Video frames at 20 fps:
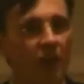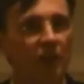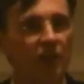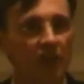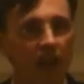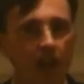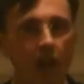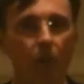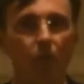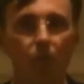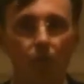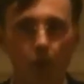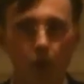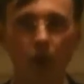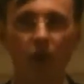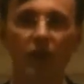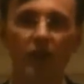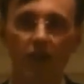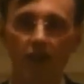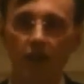an entire
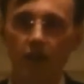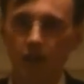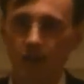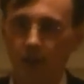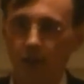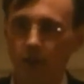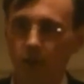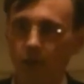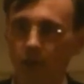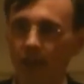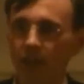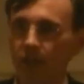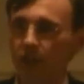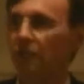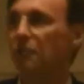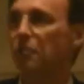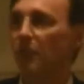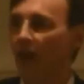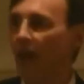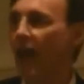book called The
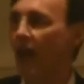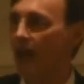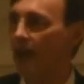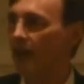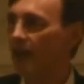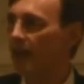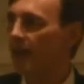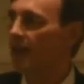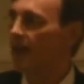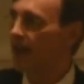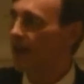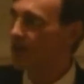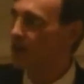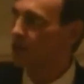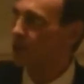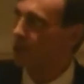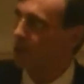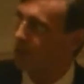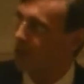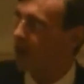Rights of Man
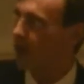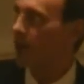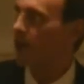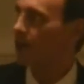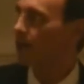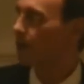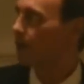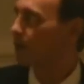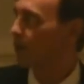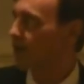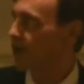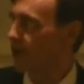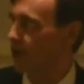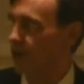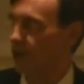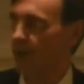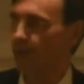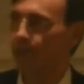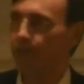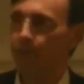as a rebuttal to
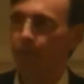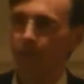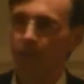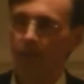Burke.